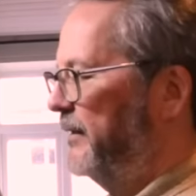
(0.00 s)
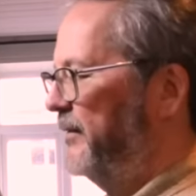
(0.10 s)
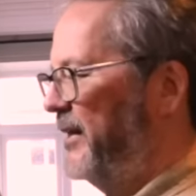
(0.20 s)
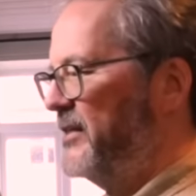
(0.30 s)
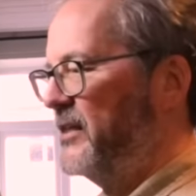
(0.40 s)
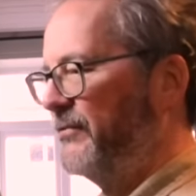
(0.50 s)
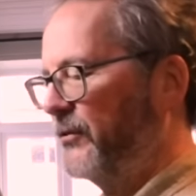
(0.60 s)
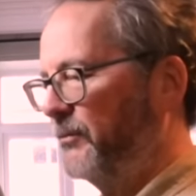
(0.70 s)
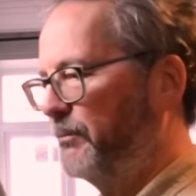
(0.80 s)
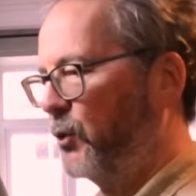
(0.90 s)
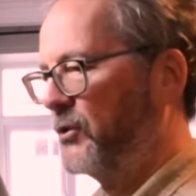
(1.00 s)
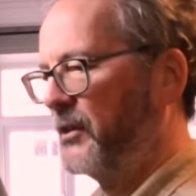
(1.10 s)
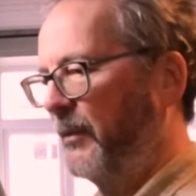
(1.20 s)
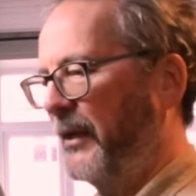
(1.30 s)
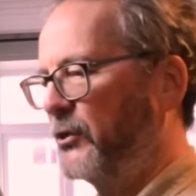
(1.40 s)
This is for
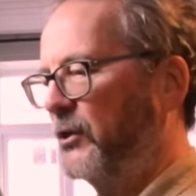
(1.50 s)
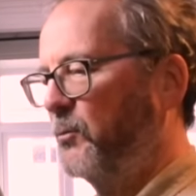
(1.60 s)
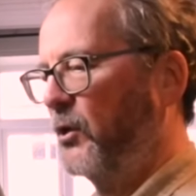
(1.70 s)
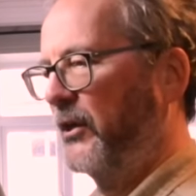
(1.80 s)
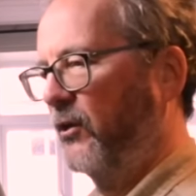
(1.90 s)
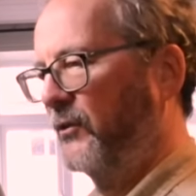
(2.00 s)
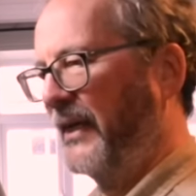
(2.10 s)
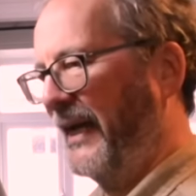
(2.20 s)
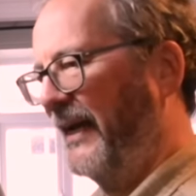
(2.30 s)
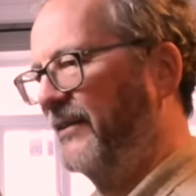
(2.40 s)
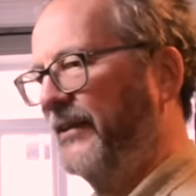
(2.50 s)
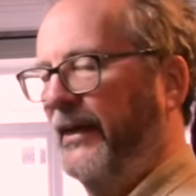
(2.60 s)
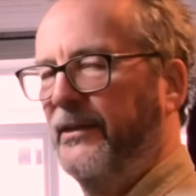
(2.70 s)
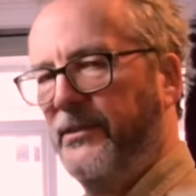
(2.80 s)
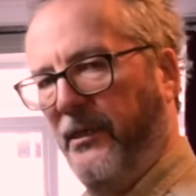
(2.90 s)
books I'm actually working on at
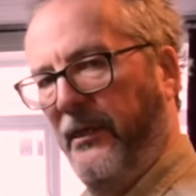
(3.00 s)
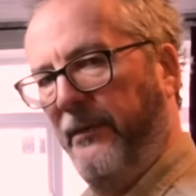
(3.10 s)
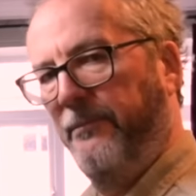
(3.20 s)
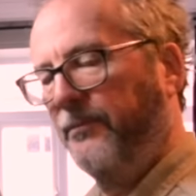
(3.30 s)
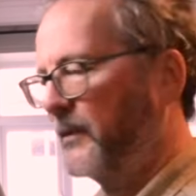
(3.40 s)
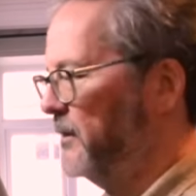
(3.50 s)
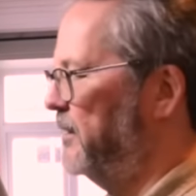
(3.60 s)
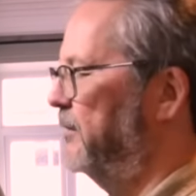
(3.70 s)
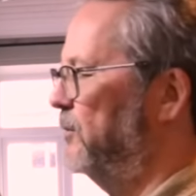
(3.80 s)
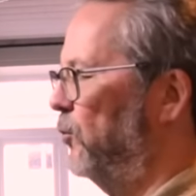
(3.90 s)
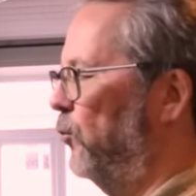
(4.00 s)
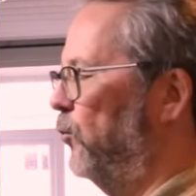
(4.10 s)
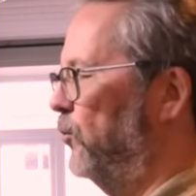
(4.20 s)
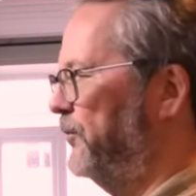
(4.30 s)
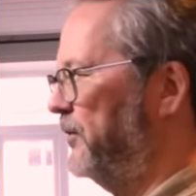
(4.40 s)
that time, so that
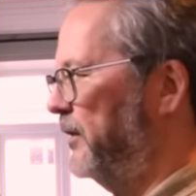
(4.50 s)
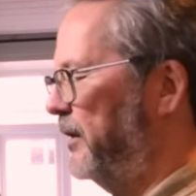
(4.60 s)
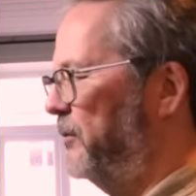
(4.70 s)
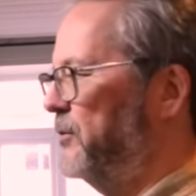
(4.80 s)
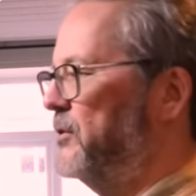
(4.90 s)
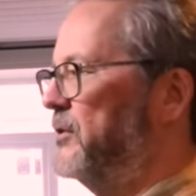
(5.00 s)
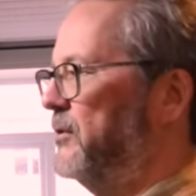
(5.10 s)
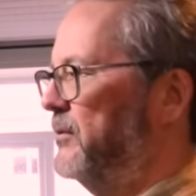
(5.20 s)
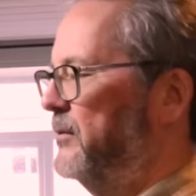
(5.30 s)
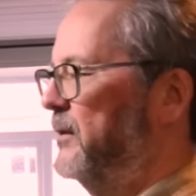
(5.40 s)
all the notes